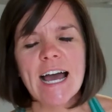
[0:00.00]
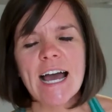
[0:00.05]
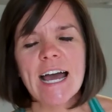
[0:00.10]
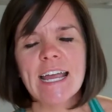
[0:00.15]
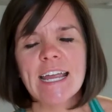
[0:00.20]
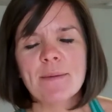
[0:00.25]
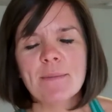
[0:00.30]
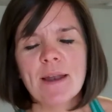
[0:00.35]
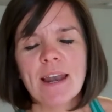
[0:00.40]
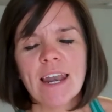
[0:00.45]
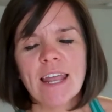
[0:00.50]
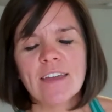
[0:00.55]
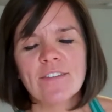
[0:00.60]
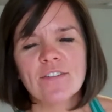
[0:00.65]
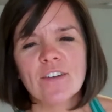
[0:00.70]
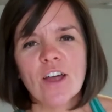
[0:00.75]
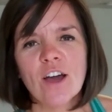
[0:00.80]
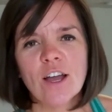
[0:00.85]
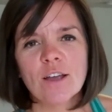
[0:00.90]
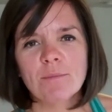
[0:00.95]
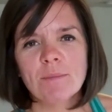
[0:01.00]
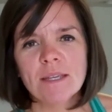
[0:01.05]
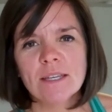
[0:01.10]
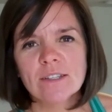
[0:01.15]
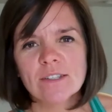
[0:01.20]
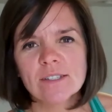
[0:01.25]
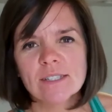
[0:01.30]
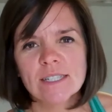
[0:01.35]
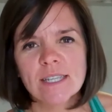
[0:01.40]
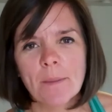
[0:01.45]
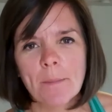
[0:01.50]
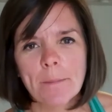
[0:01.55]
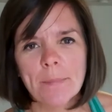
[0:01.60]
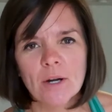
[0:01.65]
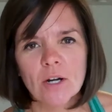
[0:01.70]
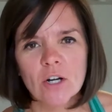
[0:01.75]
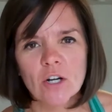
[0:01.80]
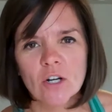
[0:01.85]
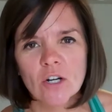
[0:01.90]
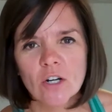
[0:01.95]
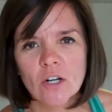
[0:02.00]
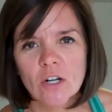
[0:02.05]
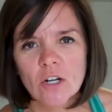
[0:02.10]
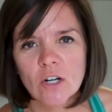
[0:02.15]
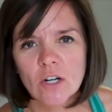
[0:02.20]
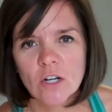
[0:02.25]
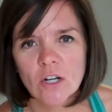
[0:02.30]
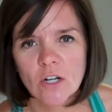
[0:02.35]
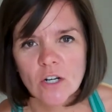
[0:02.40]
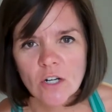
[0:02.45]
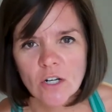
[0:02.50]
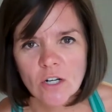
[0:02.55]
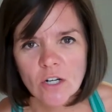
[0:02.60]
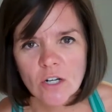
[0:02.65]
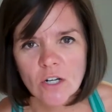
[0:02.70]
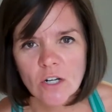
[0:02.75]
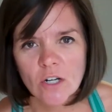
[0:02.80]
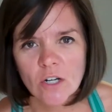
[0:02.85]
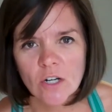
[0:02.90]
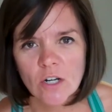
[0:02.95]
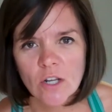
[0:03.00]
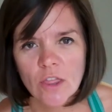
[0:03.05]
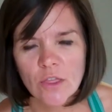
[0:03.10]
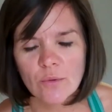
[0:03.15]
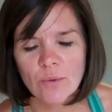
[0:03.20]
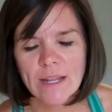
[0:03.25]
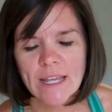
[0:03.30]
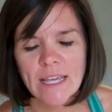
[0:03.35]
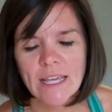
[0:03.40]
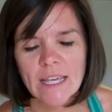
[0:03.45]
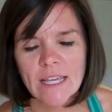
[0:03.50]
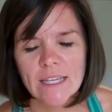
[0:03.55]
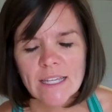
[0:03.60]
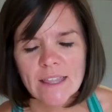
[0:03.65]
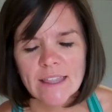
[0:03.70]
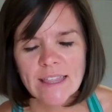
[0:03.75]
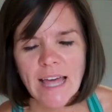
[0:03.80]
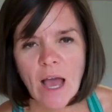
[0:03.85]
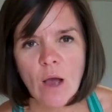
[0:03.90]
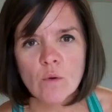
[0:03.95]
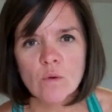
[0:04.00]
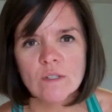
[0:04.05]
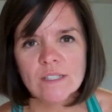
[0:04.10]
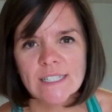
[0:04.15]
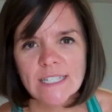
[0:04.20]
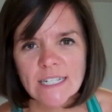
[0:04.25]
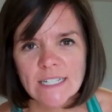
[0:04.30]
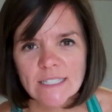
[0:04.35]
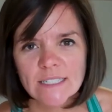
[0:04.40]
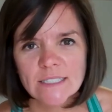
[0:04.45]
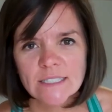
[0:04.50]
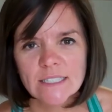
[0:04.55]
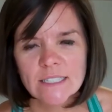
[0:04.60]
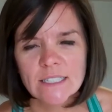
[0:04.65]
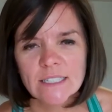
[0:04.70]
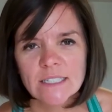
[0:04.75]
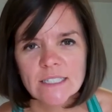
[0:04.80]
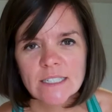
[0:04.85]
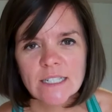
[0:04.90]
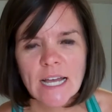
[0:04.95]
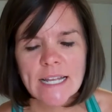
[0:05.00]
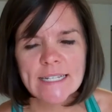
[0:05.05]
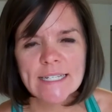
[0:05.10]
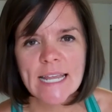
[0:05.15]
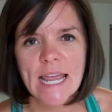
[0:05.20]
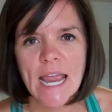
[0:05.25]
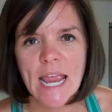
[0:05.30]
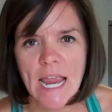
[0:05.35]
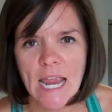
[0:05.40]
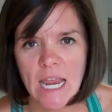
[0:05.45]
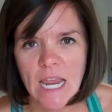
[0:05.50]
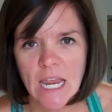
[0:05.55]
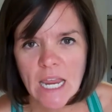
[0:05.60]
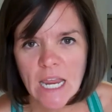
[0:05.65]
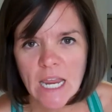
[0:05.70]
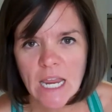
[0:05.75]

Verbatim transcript: I am a lifelong meal skipper. three thousand a day.